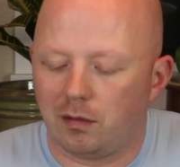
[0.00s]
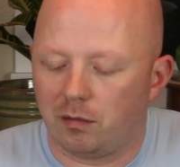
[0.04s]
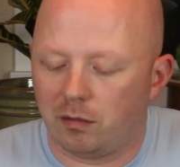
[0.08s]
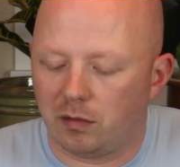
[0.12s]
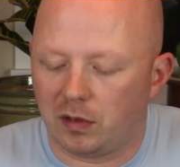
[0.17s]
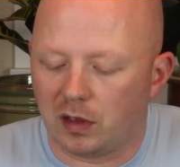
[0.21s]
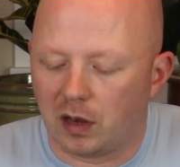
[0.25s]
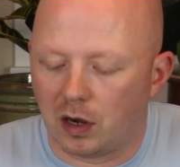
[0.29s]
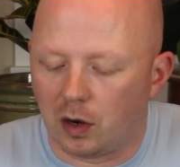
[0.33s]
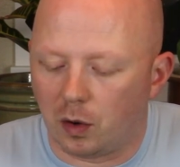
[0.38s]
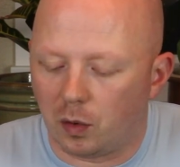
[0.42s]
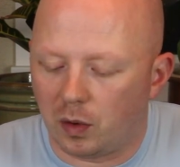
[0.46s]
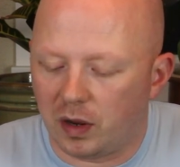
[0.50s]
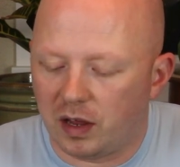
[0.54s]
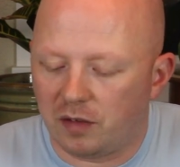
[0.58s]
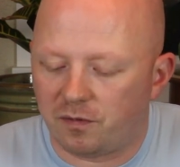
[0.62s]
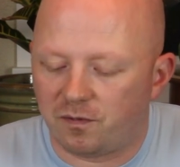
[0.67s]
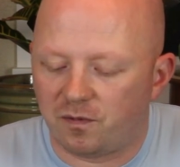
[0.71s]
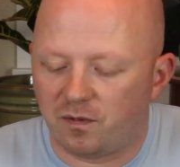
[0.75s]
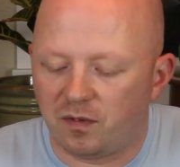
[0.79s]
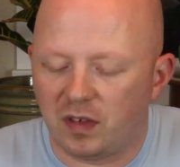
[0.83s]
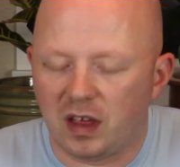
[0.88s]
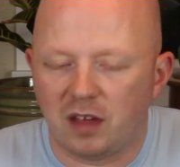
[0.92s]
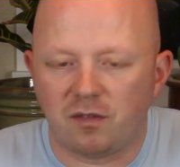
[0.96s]
you know,
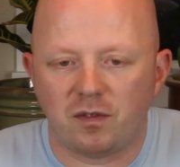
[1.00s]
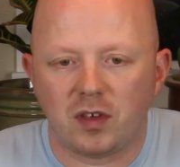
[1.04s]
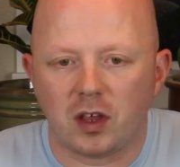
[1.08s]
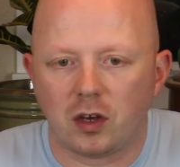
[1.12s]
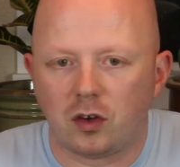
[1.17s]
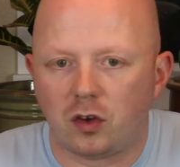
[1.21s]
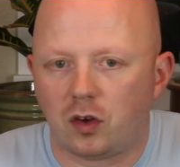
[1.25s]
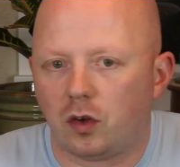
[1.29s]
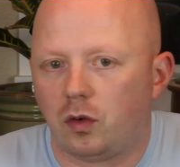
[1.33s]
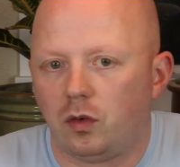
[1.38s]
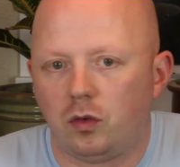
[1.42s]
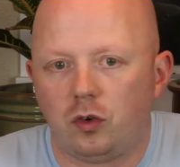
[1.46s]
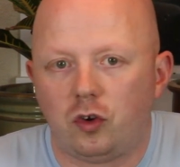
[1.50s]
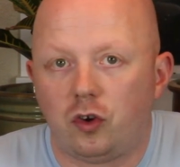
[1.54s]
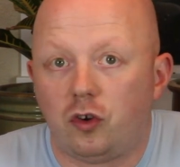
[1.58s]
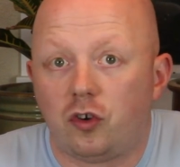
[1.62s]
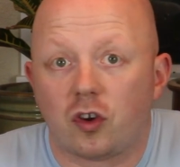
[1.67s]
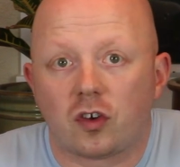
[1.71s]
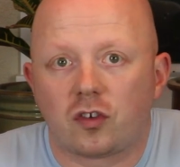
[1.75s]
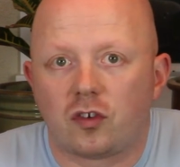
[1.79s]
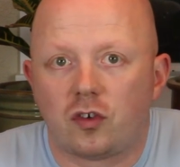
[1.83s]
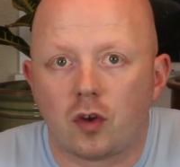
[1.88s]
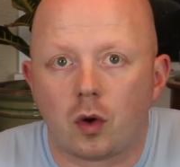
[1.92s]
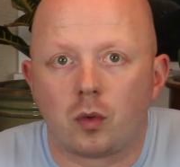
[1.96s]
if if you
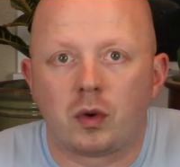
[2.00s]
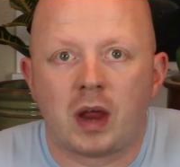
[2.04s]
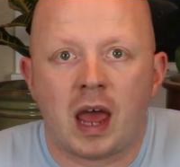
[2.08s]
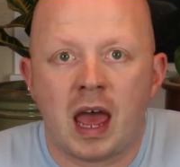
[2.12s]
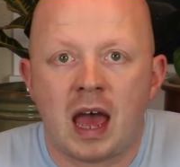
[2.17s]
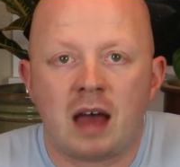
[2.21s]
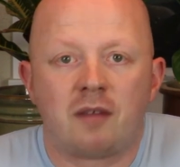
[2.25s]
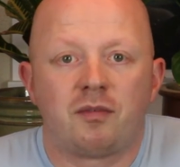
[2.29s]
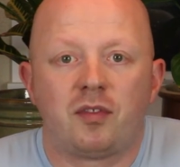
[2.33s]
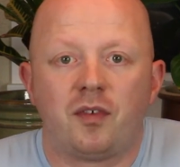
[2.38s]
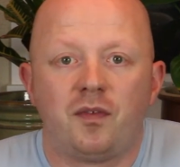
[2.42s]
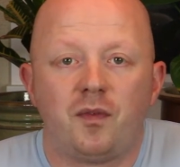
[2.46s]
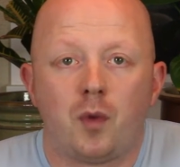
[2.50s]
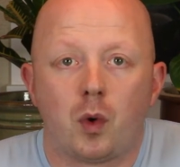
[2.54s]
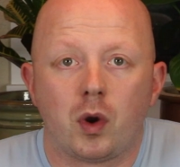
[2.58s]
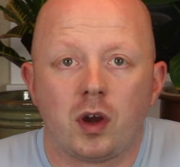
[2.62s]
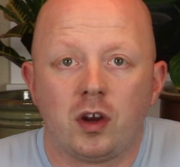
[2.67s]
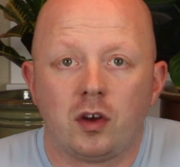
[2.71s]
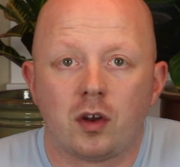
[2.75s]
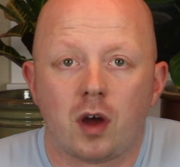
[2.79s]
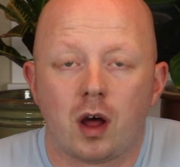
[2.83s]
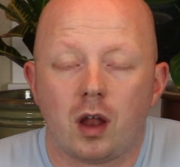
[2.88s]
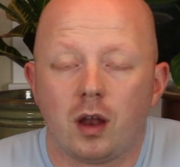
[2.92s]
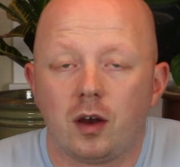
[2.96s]
just don't have the
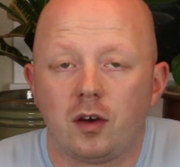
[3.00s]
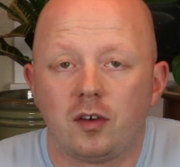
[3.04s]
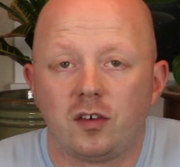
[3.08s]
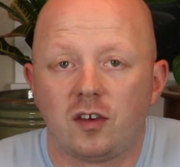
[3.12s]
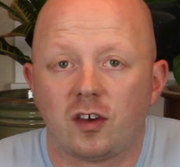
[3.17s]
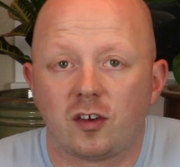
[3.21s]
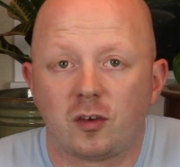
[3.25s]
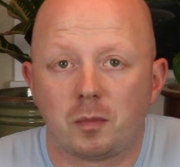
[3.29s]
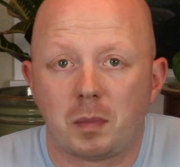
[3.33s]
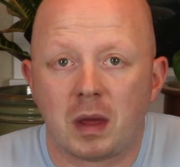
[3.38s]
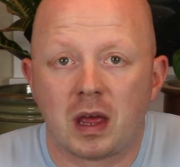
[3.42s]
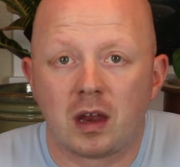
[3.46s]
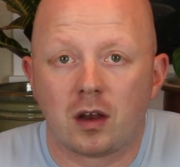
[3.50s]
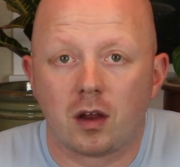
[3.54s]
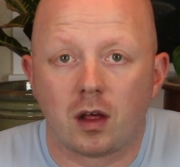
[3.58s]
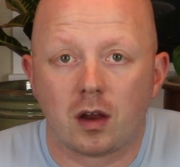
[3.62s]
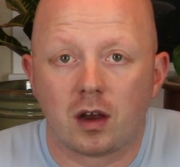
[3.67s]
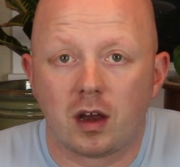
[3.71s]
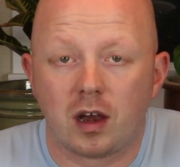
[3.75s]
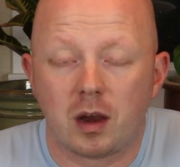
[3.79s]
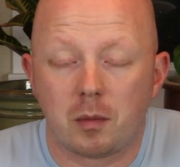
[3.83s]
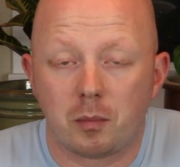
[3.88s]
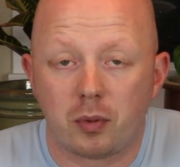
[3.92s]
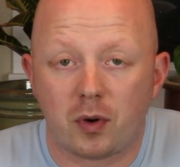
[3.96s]
forty dollars to spend
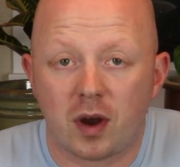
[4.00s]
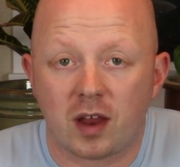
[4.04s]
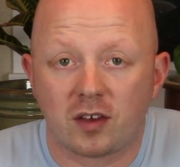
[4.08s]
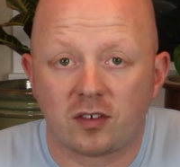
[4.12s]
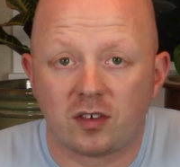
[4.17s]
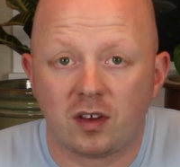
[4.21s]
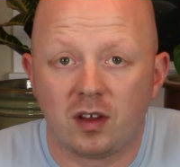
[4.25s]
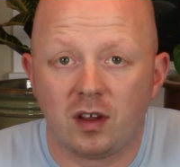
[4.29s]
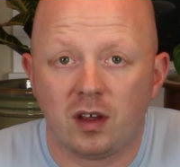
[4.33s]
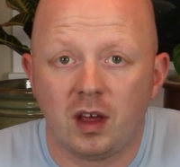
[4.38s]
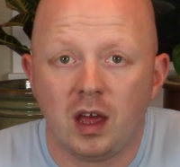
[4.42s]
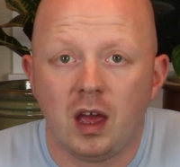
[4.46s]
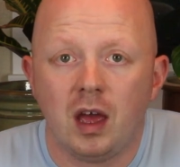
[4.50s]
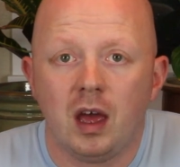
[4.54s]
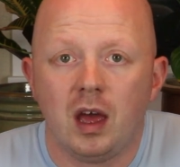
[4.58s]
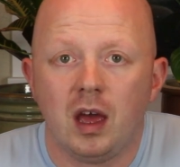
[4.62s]
on an Impressa,